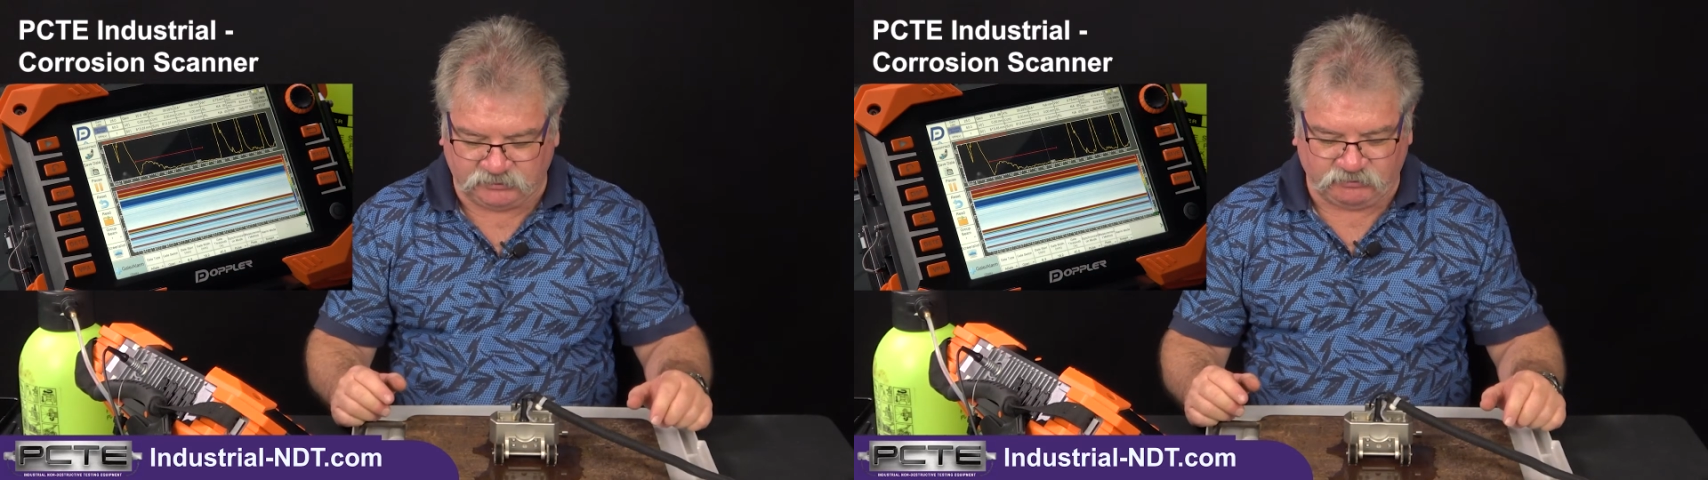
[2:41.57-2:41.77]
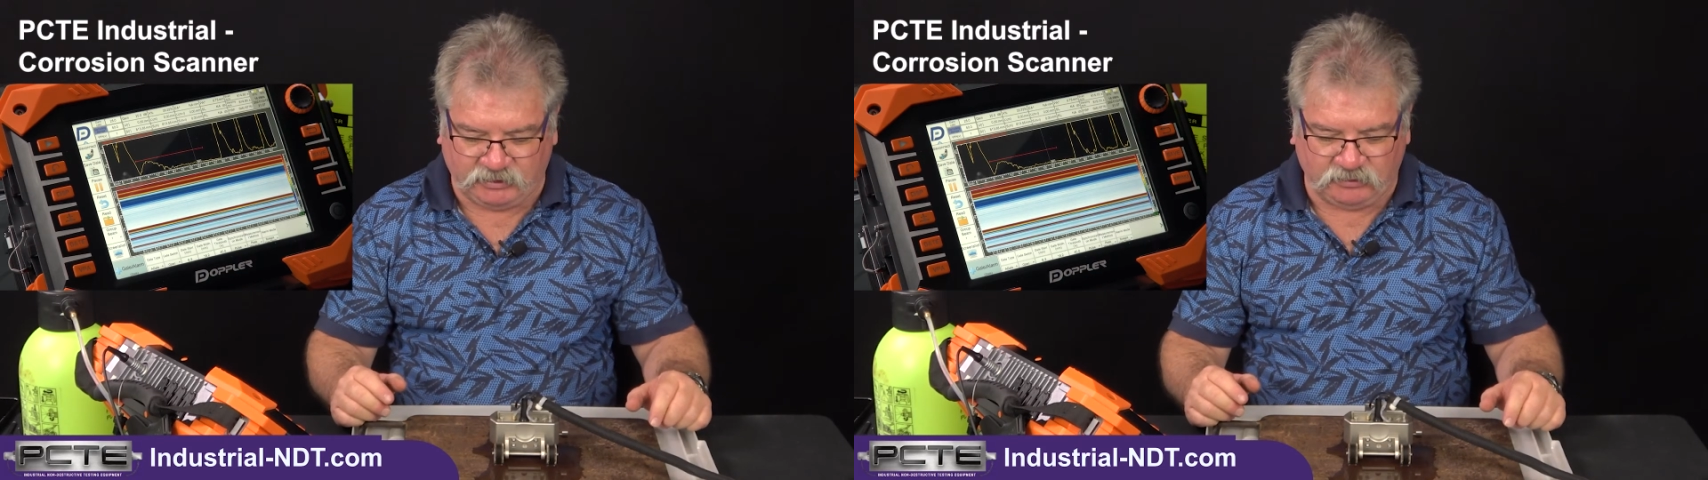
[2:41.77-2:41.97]

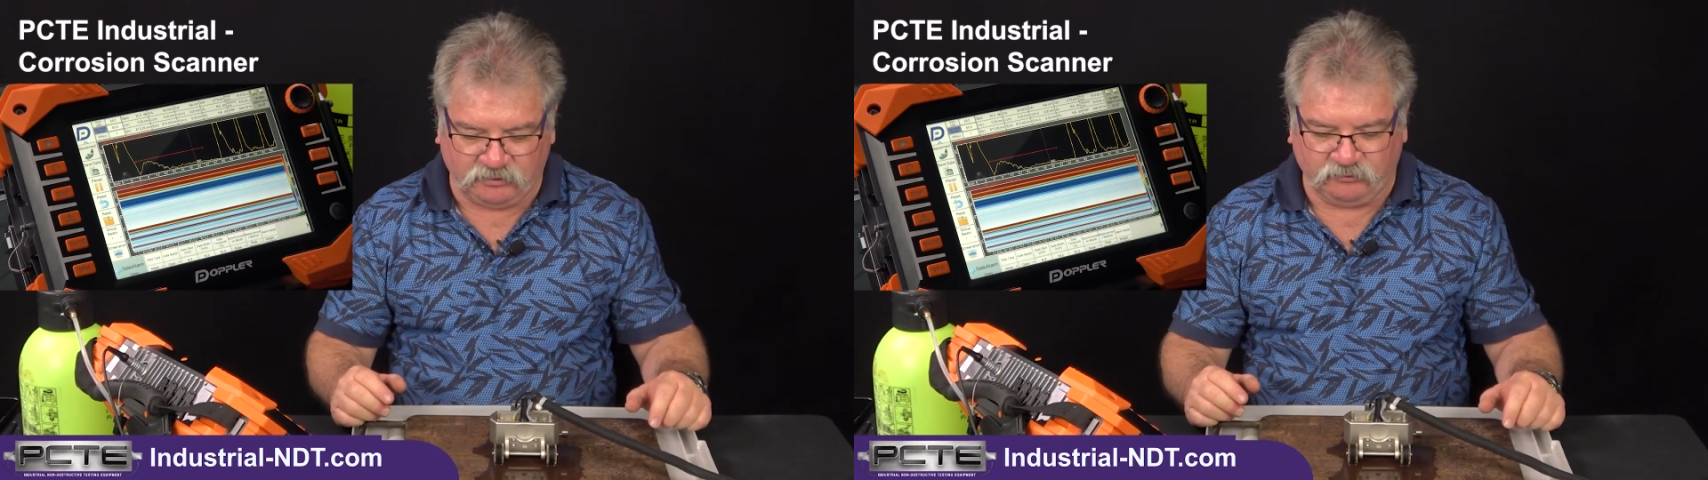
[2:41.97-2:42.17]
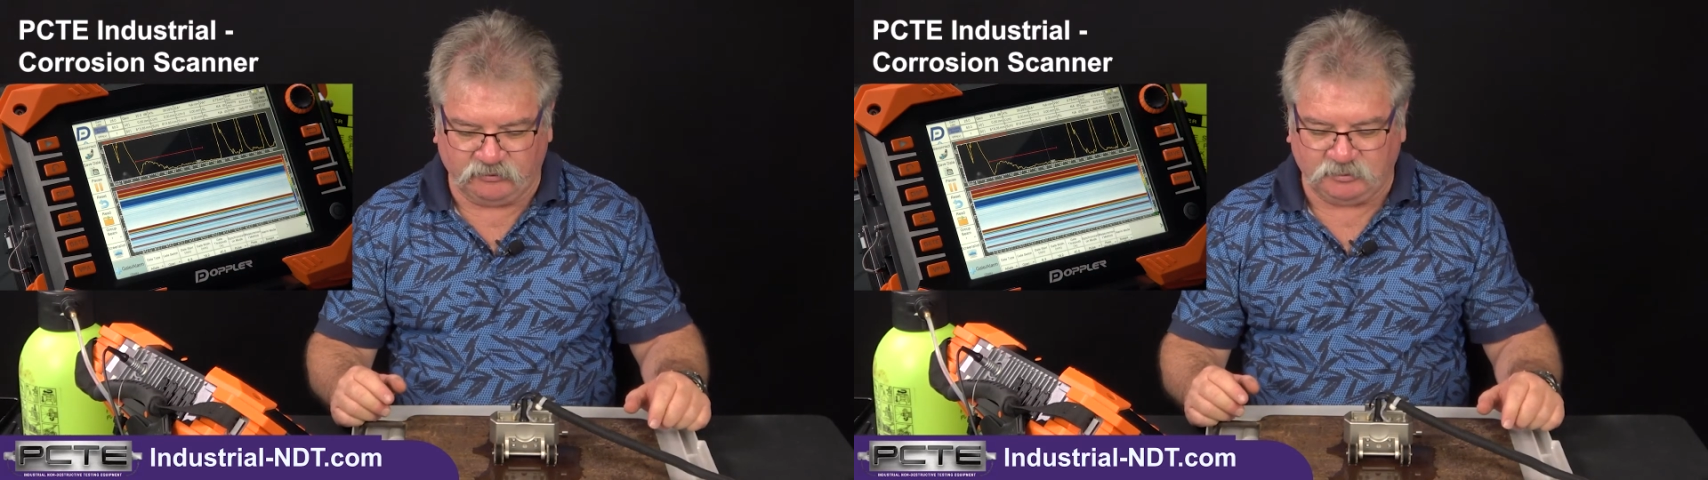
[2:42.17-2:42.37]
straight
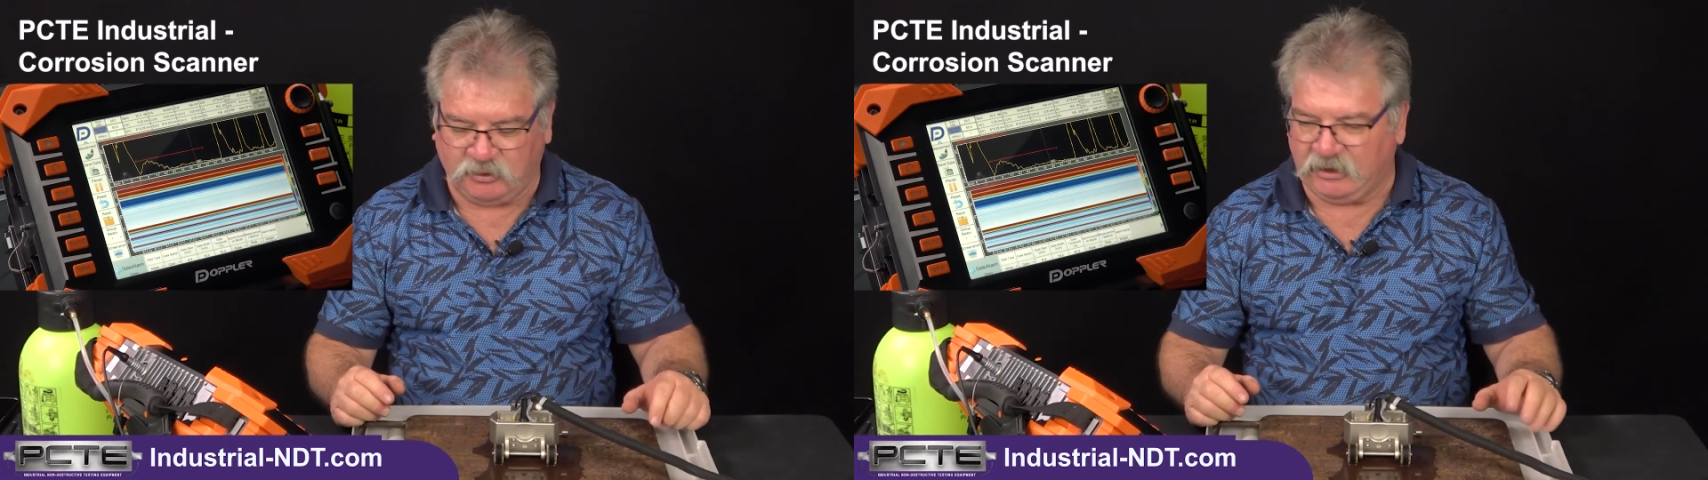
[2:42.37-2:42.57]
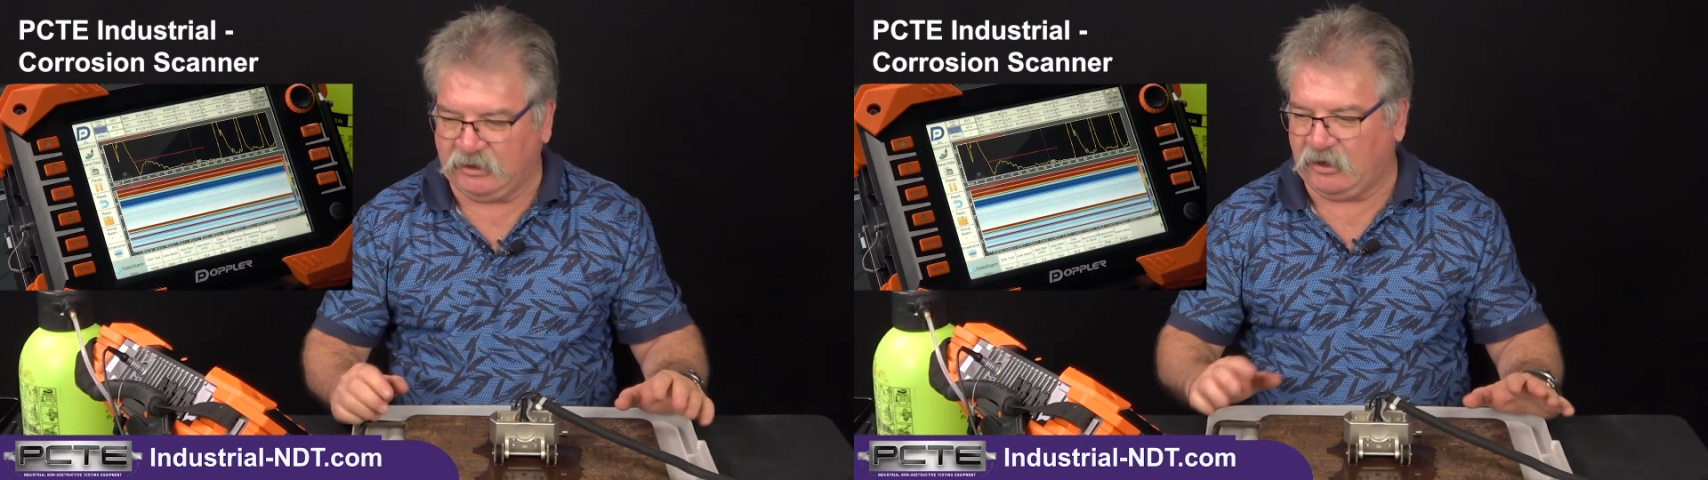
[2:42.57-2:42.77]
onto this plate.